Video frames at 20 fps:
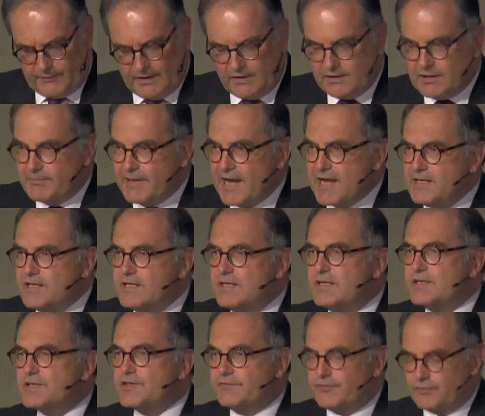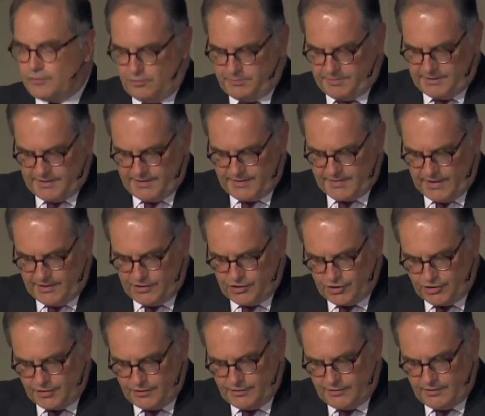The many years of
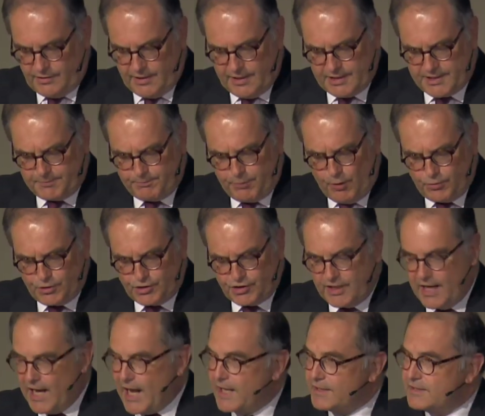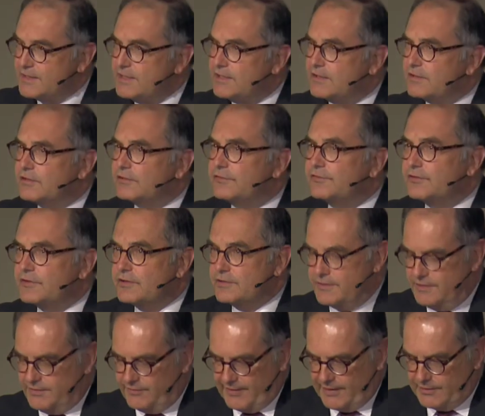globalization has pushed the idea of
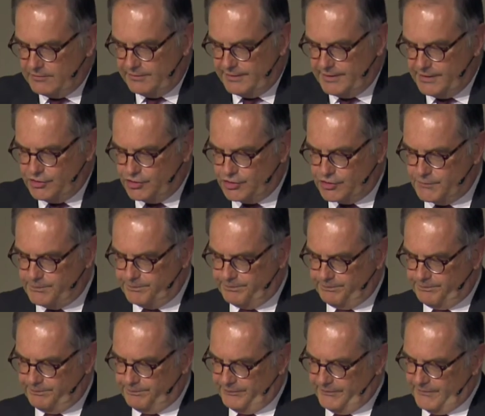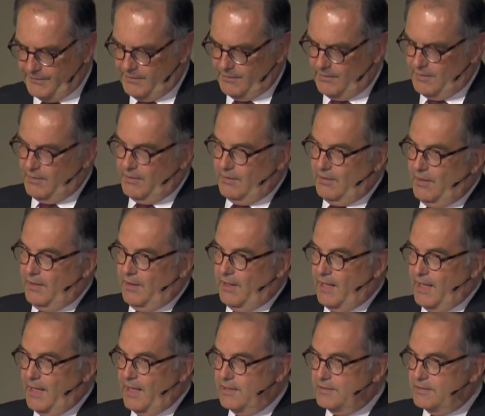deregulation.
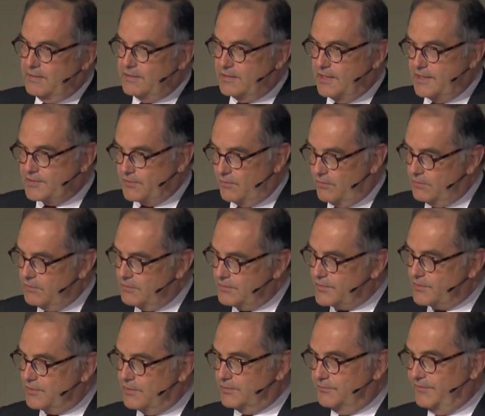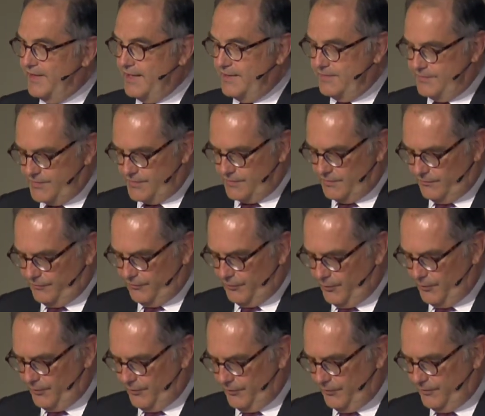And it has also advanced and
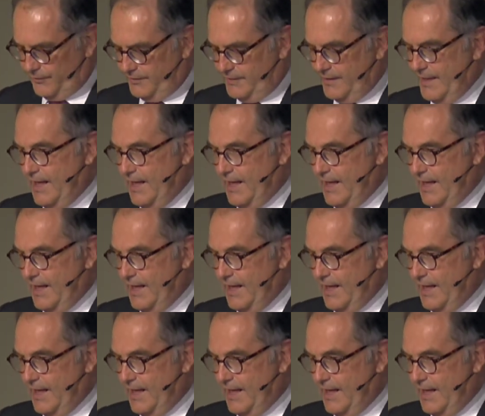furthered the